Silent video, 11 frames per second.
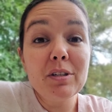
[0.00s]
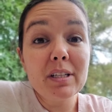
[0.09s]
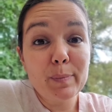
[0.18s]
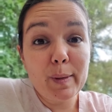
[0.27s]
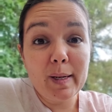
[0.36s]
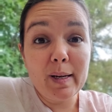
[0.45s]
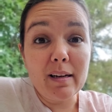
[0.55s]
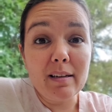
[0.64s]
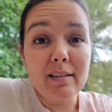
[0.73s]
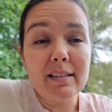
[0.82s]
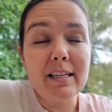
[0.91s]
does
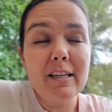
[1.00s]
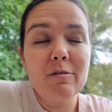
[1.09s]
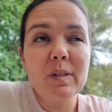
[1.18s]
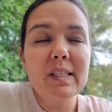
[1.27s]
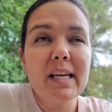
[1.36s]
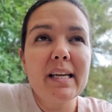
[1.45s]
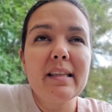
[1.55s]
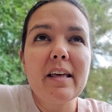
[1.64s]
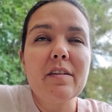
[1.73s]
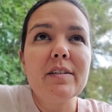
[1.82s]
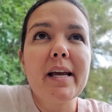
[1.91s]
piñatas, and he was saying
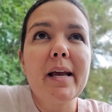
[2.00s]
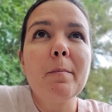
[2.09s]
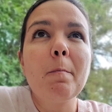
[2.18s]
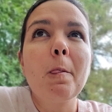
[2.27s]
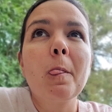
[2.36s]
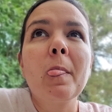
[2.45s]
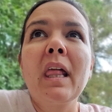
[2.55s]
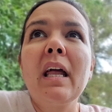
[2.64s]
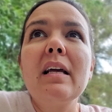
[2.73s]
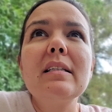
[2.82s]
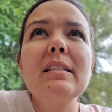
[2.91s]
the other day,
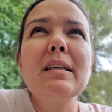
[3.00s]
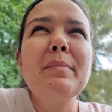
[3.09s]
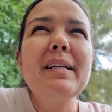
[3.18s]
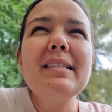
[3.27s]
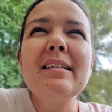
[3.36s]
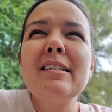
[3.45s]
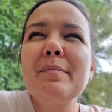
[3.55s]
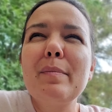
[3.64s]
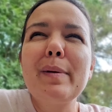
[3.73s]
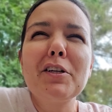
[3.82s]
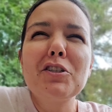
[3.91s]
somebody sent him a
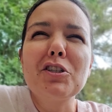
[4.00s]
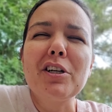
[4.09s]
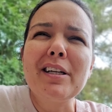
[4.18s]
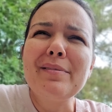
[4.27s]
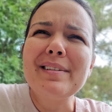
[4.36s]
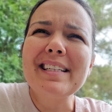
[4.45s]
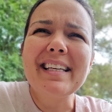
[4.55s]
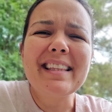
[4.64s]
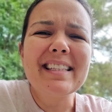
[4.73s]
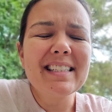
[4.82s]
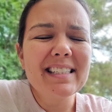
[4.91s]
picture and he was like,
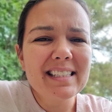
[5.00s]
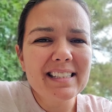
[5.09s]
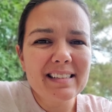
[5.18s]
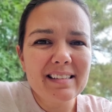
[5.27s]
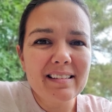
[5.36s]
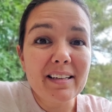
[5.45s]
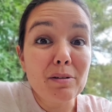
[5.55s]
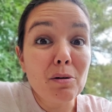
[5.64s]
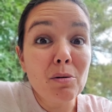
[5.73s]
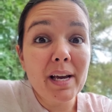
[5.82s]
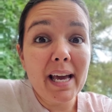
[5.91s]
this is like,
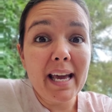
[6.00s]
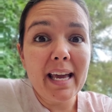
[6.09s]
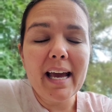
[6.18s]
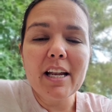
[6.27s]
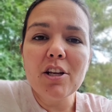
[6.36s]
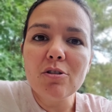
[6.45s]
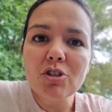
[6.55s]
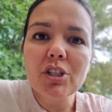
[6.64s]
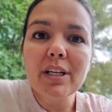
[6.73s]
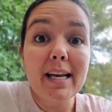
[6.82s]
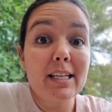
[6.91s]
okay. And
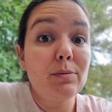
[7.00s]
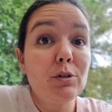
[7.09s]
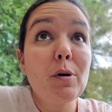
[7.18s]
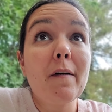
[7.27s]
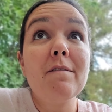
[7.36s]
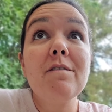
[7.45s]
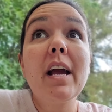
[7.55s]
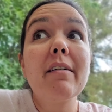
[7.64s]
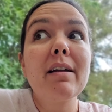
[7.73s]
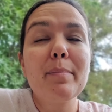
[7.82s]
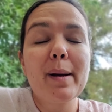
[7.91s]
usually, yes, we do our
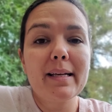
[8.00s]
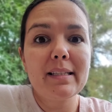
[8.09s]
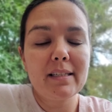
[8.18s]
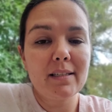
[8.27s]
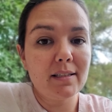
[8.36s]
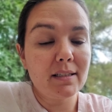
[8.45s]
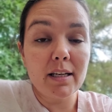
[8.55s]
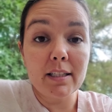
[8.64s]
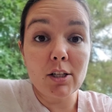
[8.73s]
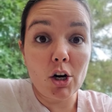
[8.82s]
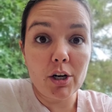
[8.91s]
very best as
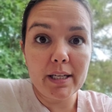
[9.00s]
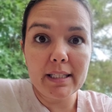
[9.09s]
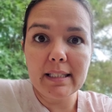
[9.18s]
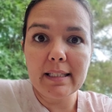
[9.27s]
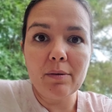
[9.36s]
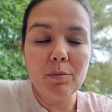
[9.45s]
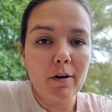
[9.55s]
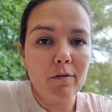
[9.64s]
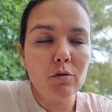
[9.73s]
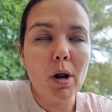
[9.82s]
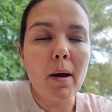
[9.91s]
artists in
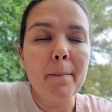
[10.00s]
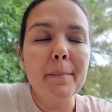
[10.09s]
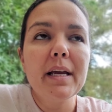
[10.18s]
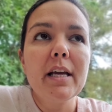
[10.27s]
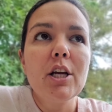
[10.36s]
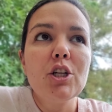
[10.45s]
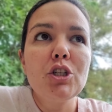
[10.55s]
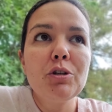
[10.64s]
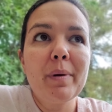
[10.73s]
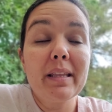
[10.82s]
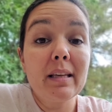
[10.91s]
whatever realm
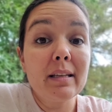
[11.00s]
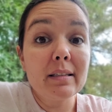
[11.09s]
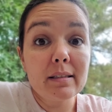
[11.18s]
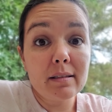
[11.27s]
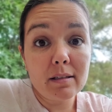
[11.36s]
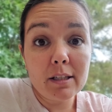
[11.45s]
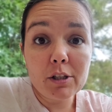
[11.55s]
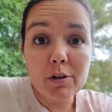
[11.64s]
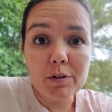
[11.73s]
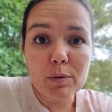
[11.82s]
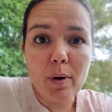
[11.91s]
to make things as
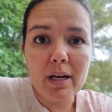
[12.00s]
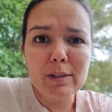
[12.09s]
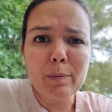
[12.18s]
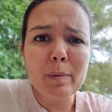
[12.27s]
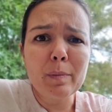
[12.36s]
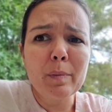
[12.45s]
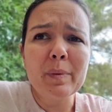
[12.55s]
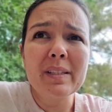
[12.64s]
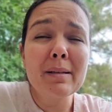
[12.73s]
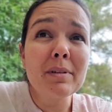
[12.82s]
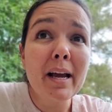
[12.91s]
close as possible.
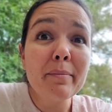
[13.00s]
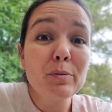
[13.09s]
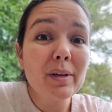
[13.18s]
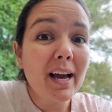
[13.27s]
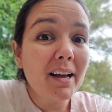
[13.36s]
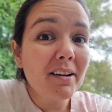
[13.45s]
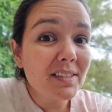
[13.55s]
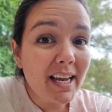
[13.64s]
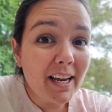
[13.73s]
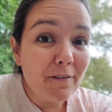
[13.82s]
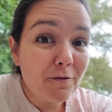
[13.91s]
But sometimes we kind of
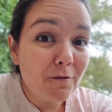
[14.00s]
take